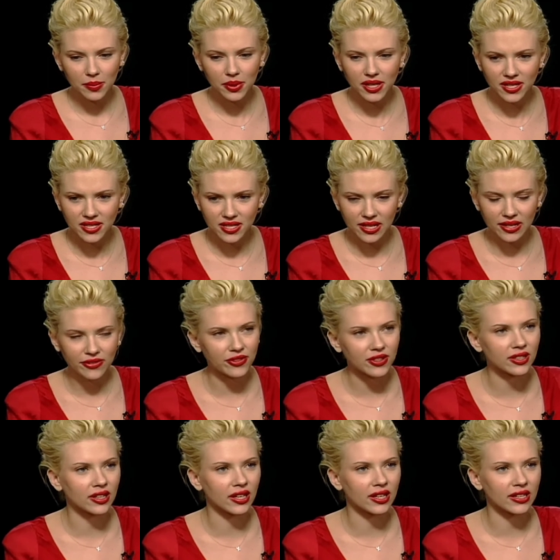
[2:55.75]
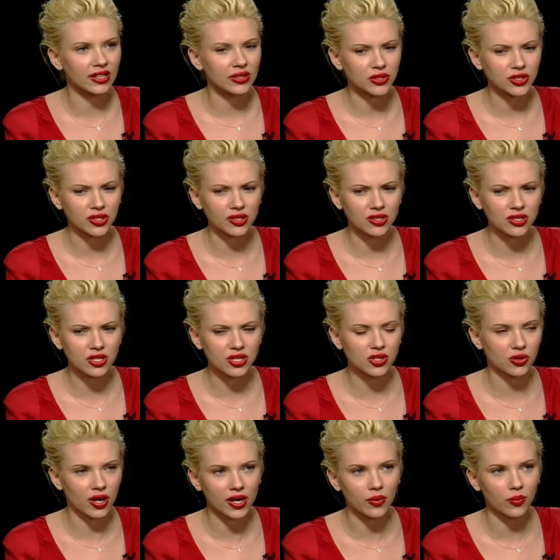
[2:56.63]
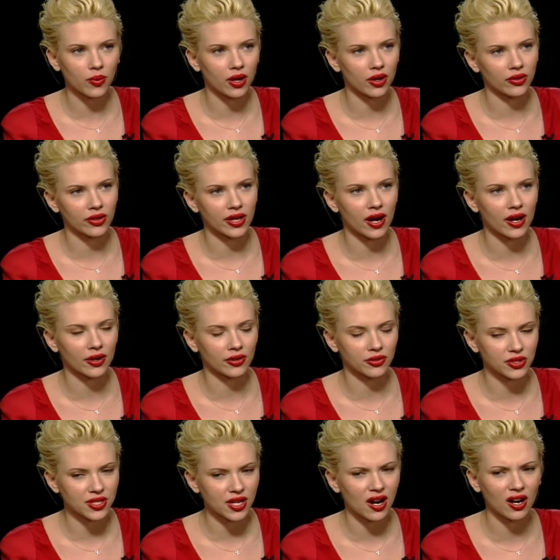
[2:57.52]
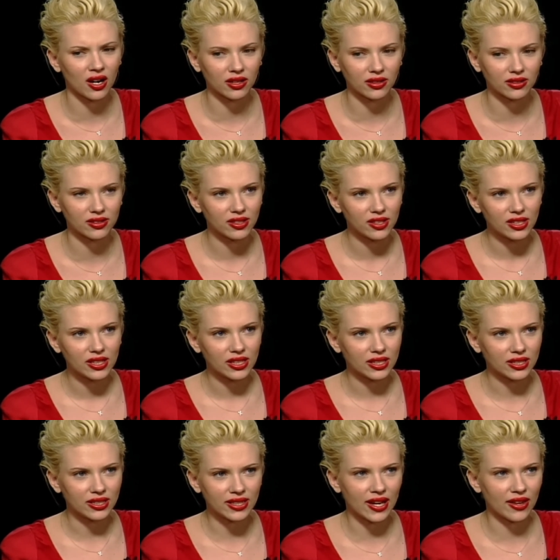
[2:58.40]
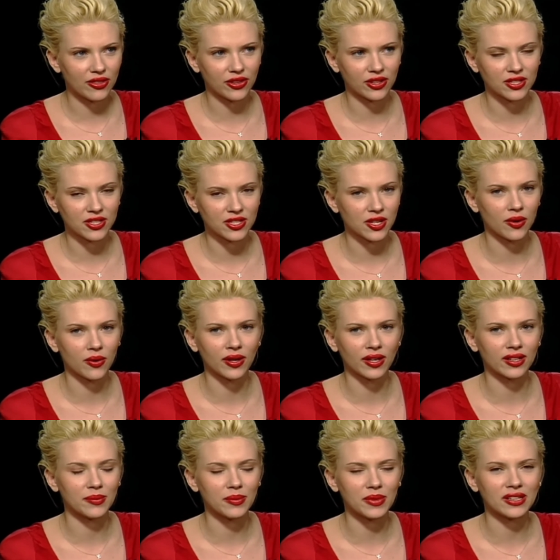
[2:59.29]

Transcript: because I feel like you should strike while the iron's hot and get things going.